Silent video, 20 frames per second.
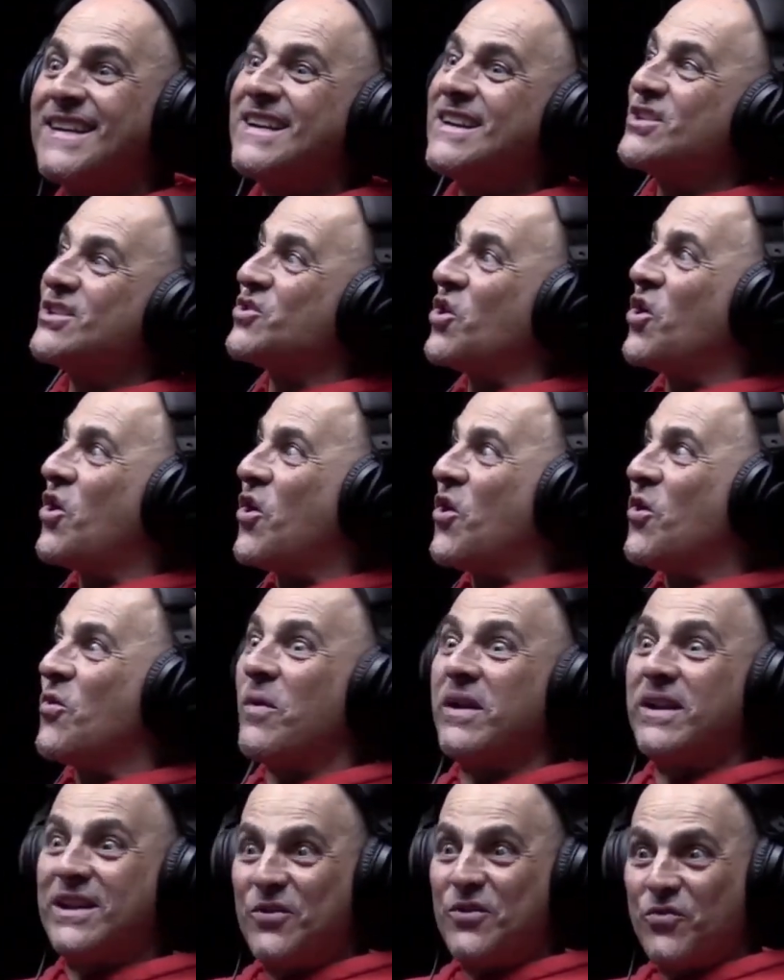So
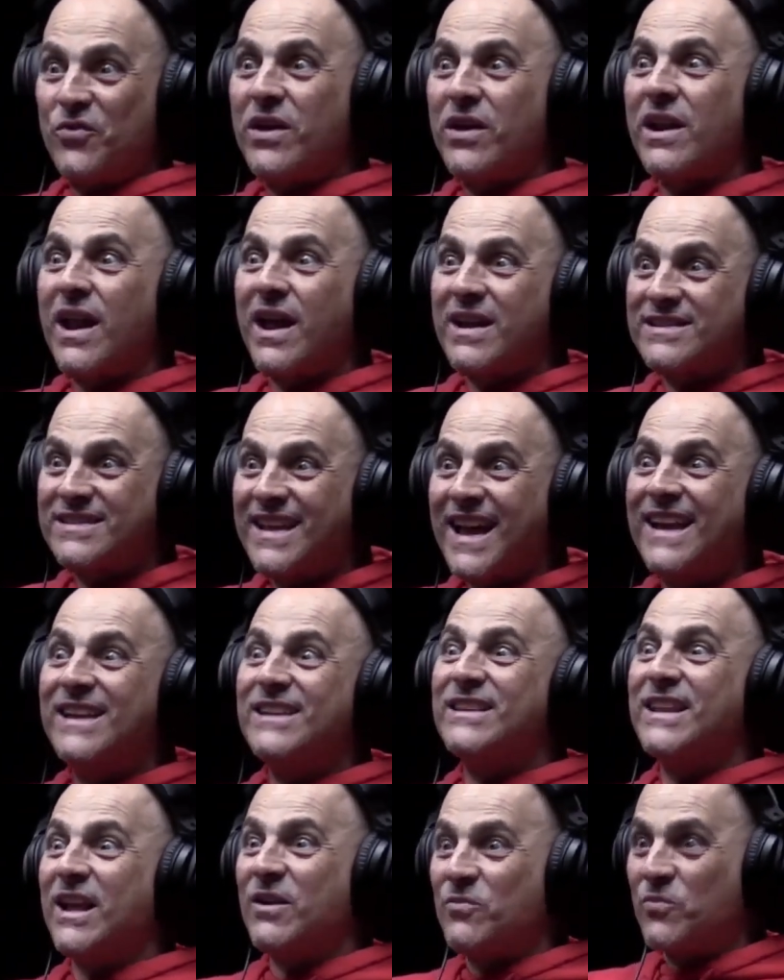when he realized that,
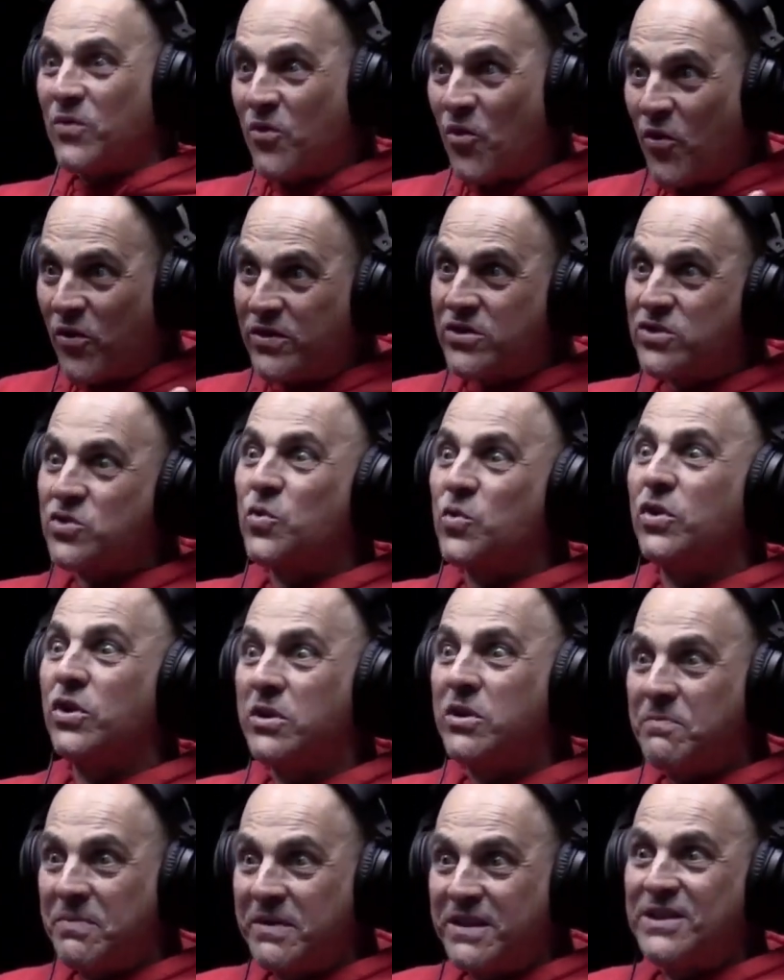then we go into a
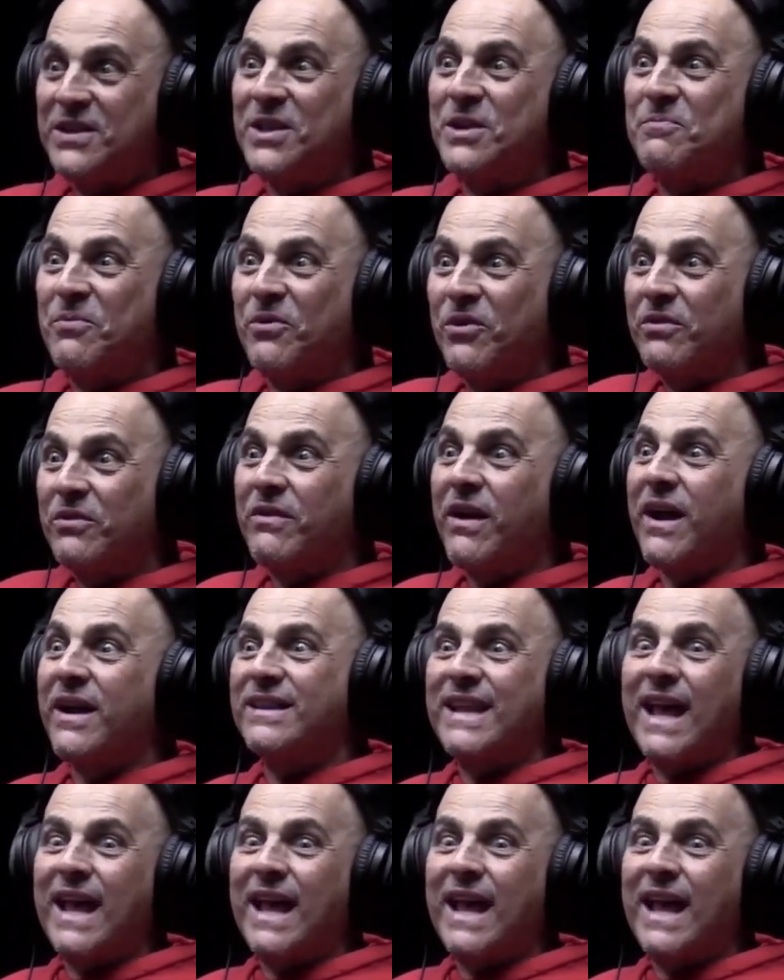little bit deeper, right?